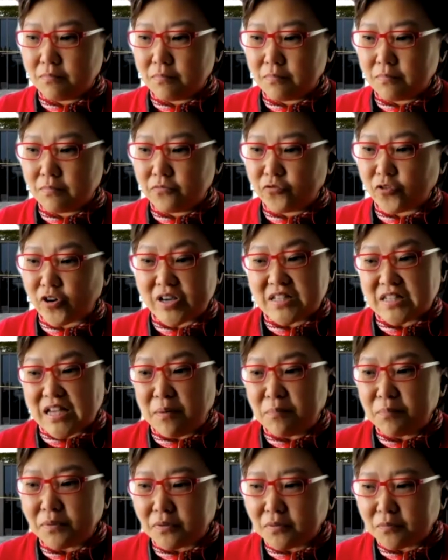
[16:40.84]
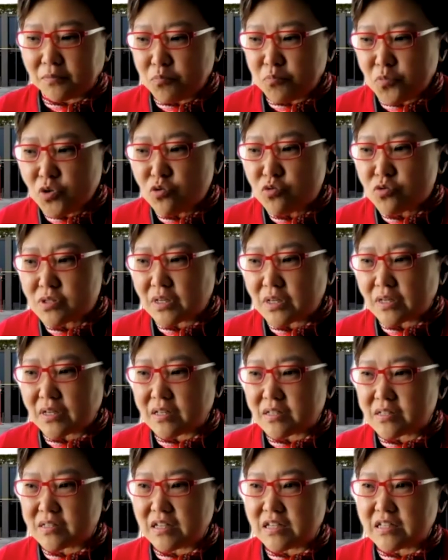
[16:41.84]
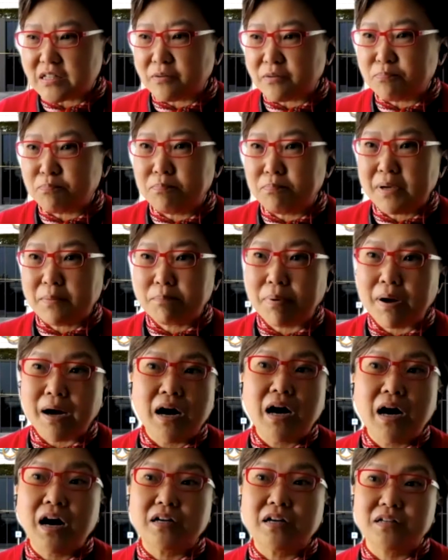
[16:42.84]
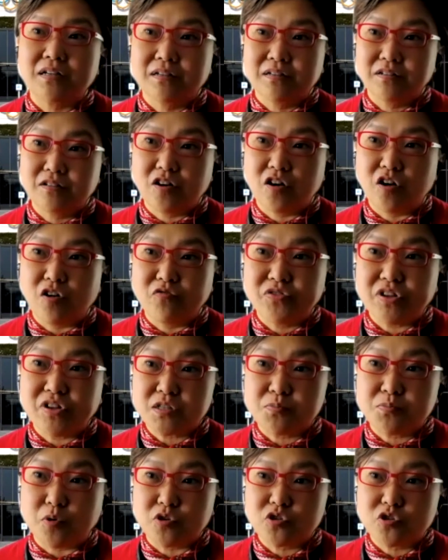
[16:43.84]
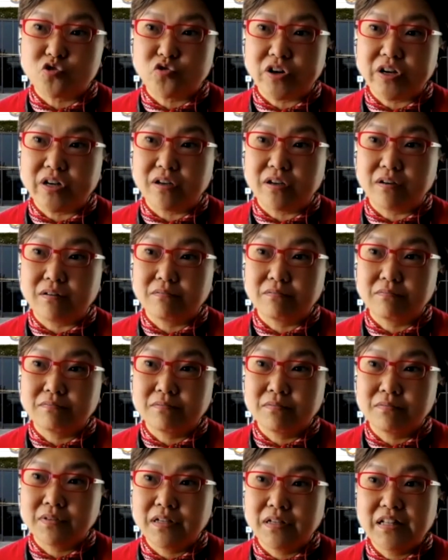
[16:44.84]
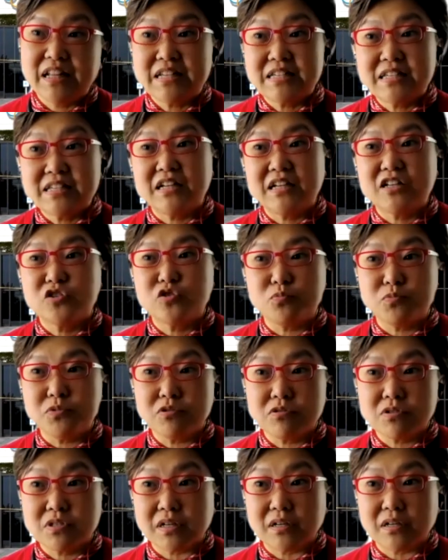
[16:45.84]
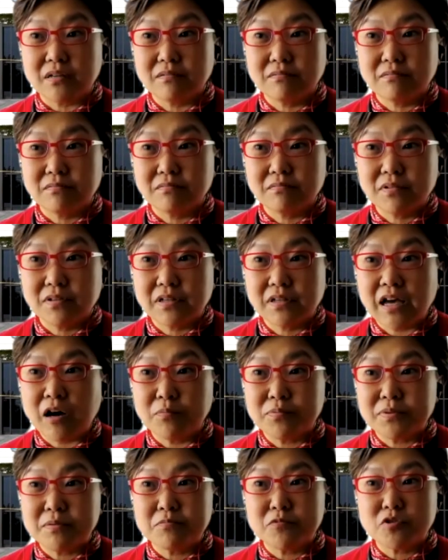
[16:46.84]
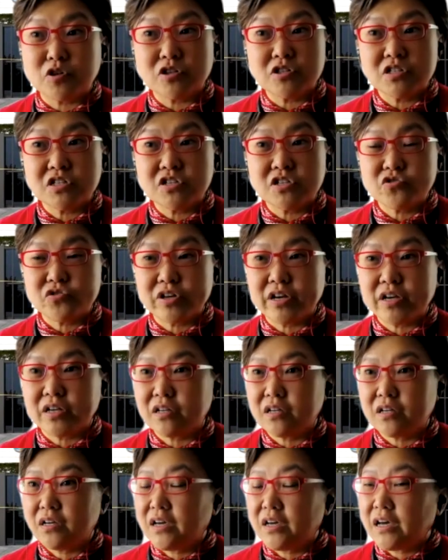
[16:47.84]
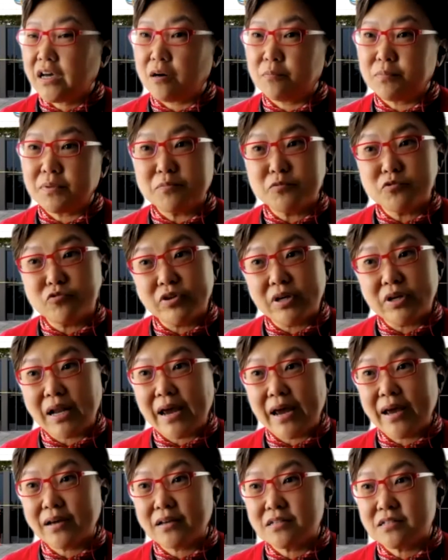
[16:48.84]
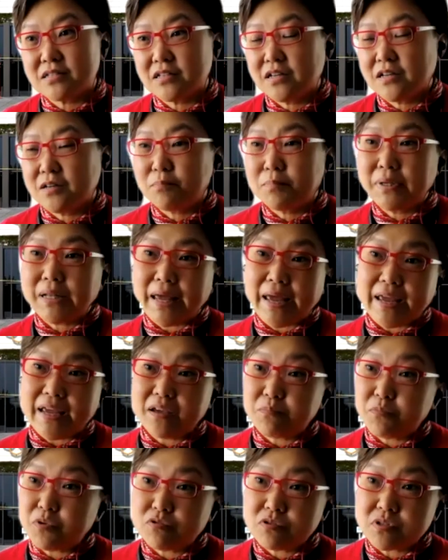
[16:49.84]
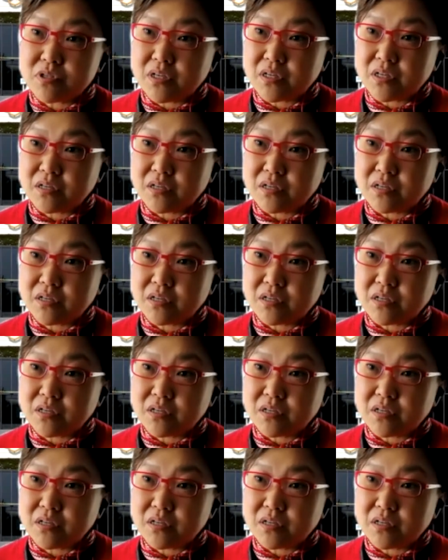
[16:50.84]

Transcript: for example, music is a big part of their sports training. Listening to music help them to concentrate, help them to relax, playing music,